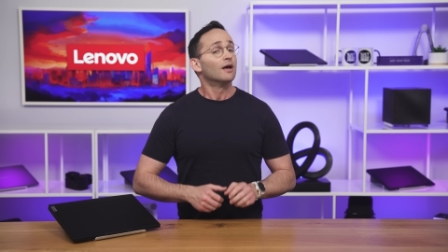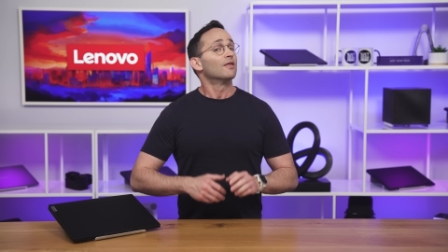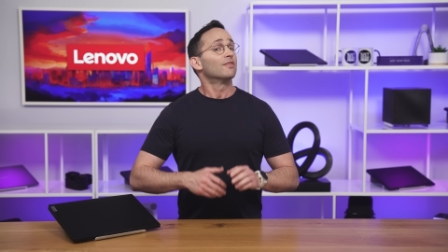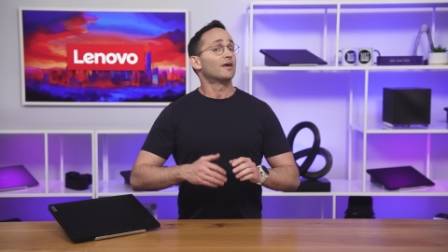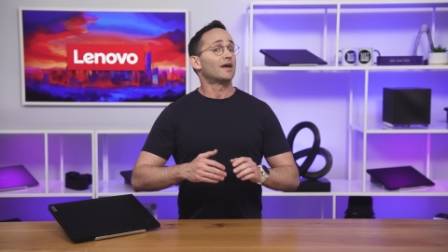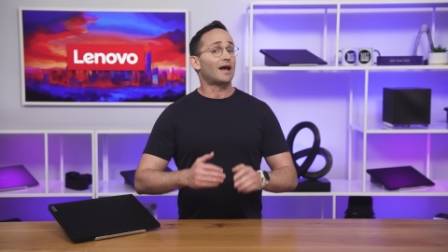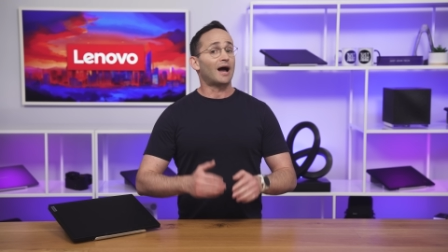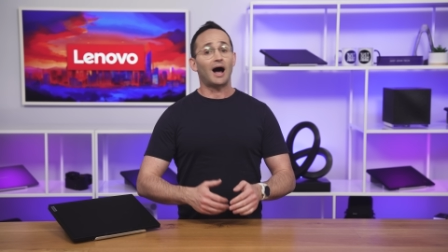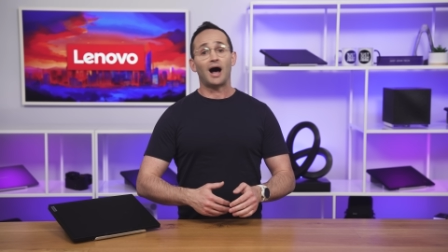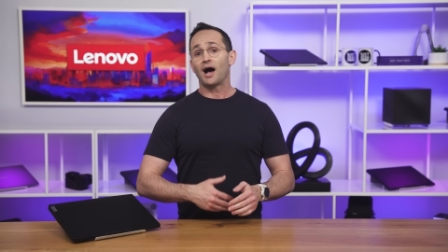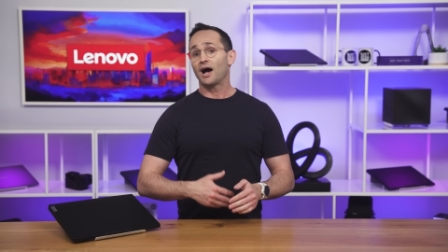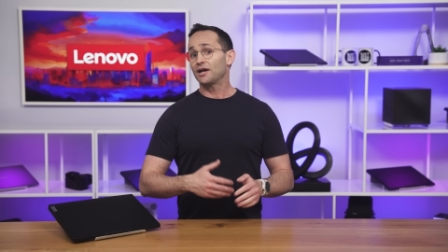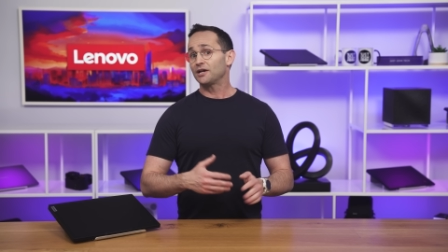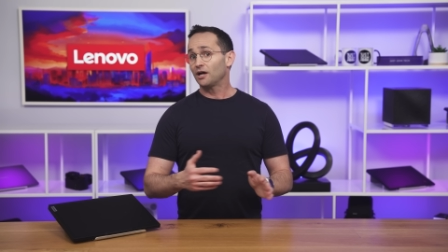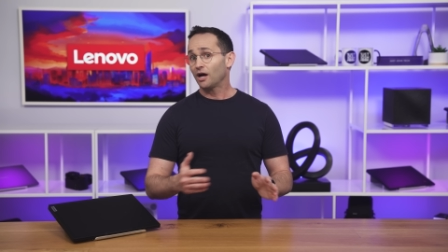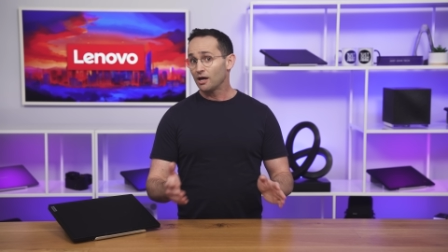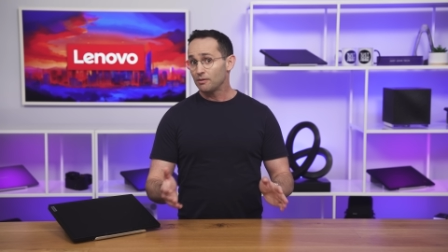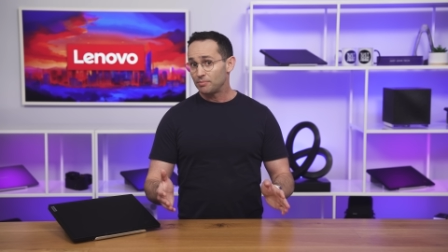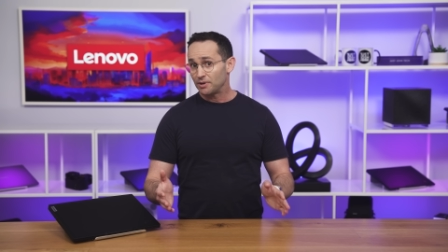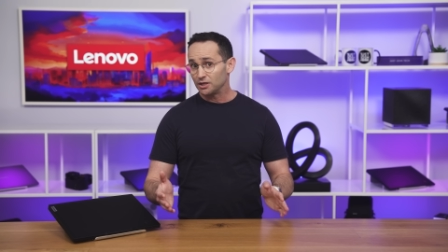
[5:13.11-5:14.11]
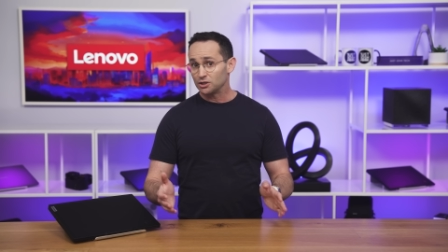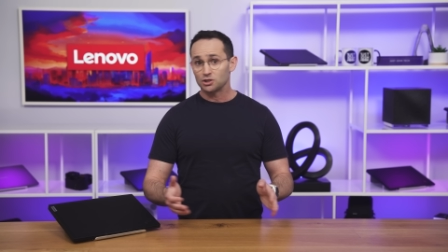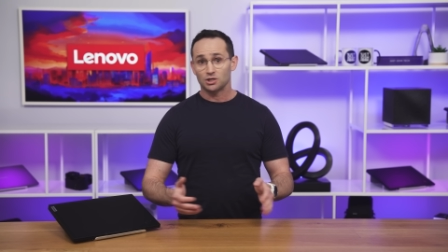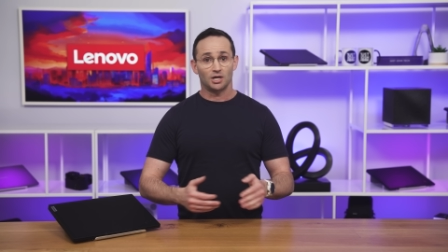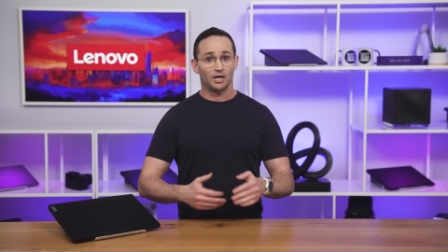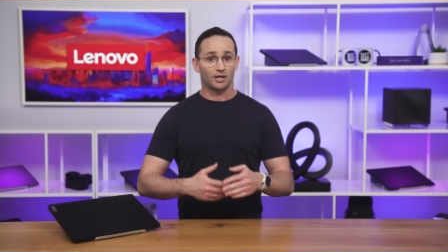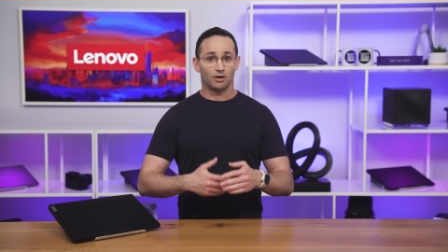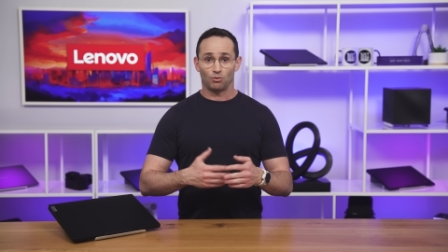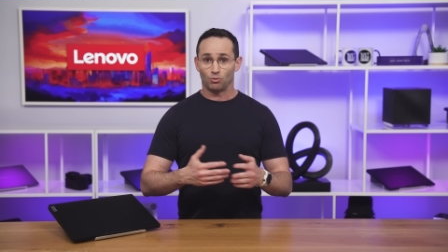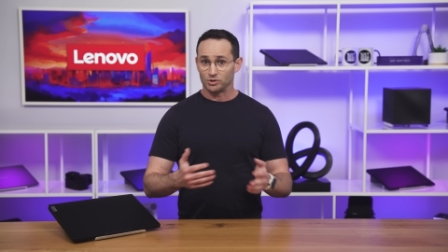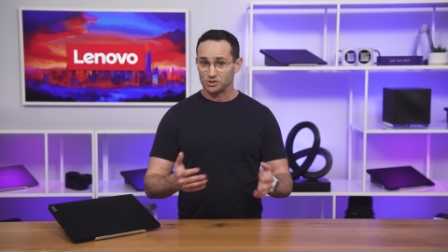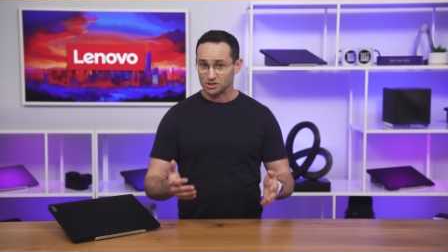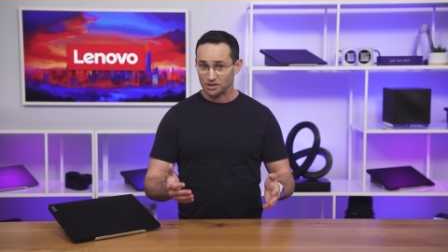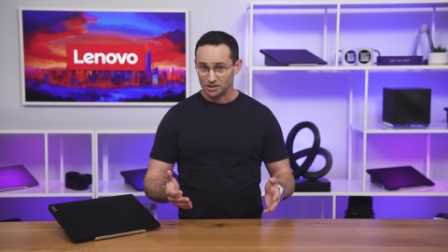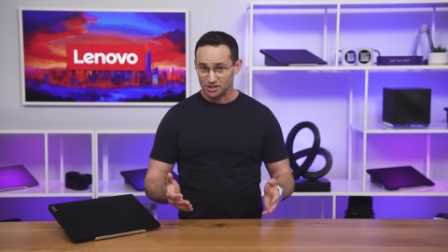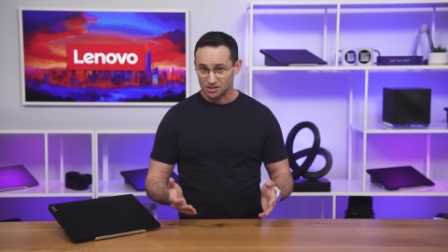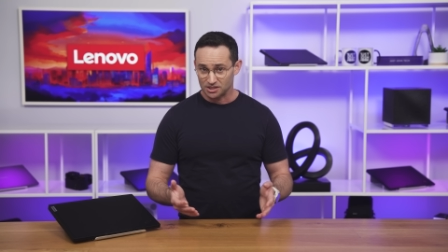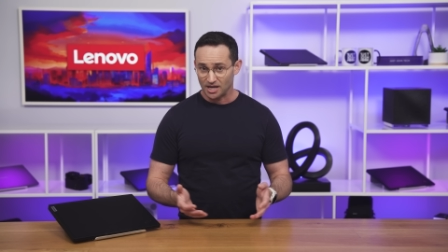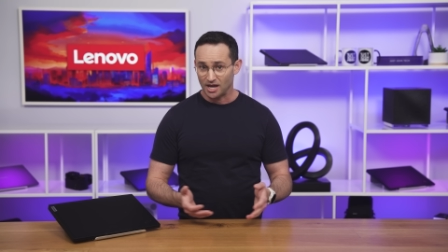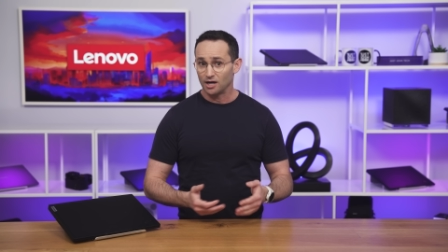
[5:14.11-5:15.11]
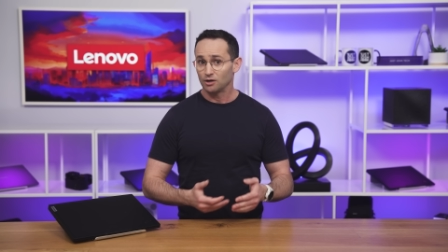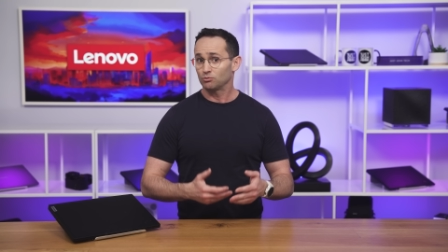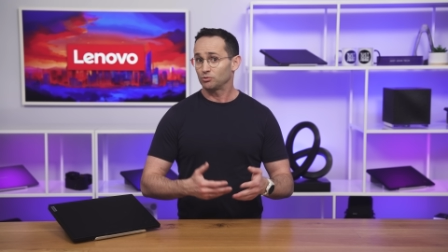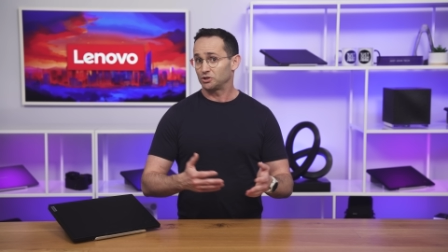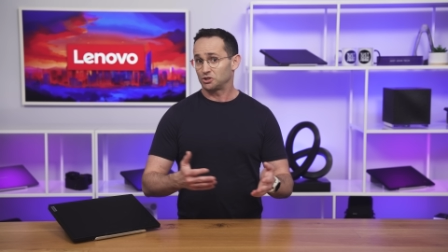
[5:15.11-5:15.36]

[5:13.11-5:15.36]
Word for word: They aren't high pitched like a whistling sound,